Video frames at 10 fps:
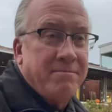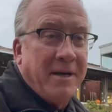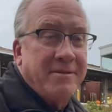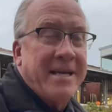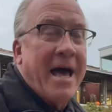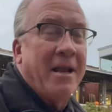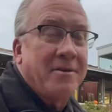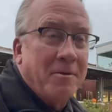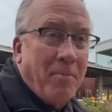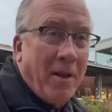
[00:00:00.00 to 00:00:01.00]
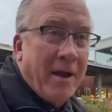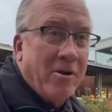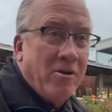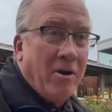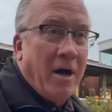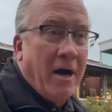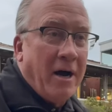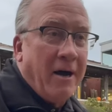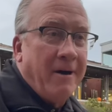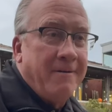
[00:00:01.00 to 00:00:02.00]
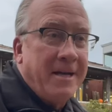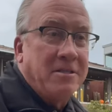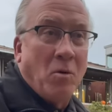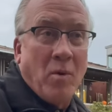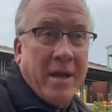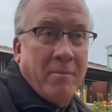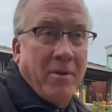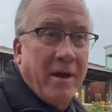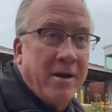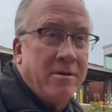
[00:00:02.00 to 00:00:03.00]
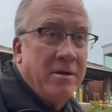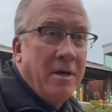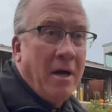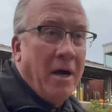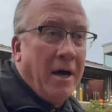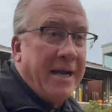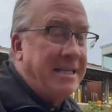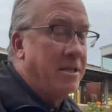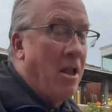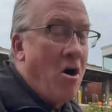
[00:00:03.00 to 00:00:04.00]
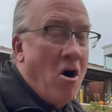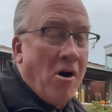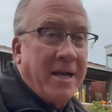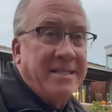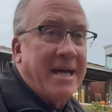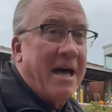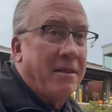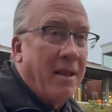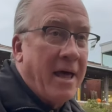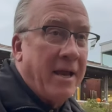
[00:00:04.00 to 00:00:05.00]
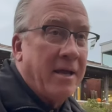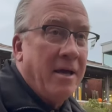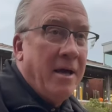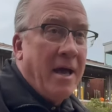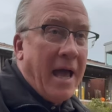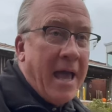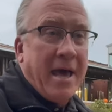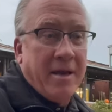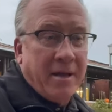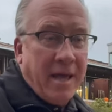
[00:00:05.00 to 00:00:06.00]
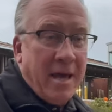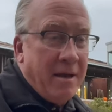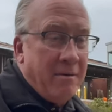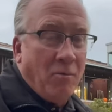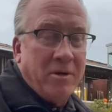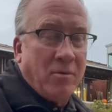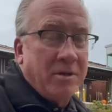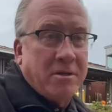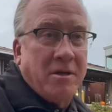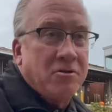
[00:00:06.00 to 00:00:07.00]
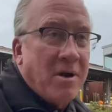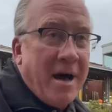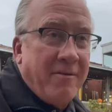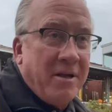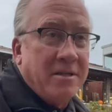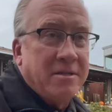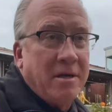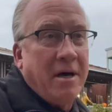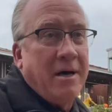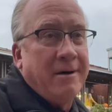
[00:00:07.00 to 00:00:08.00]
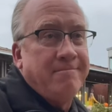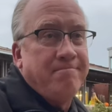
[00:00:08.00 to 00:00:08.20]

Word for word: a talented player, uh, he's a wing player. Uh, he's long, he's athletic, and again, what, what's going to drive his uh,